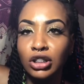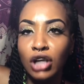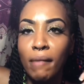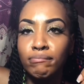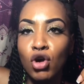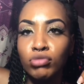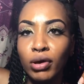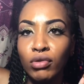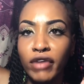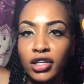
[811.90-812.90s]
A brown
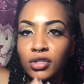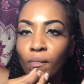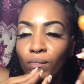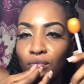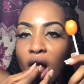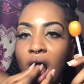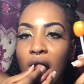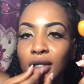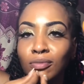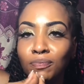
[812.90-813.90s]
make we vex.
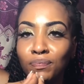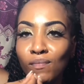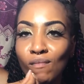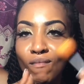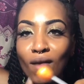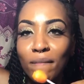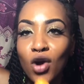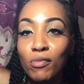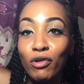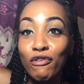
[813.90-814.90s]

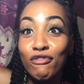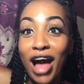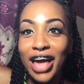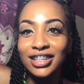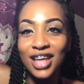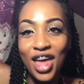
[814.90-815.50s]
Brown make we fight.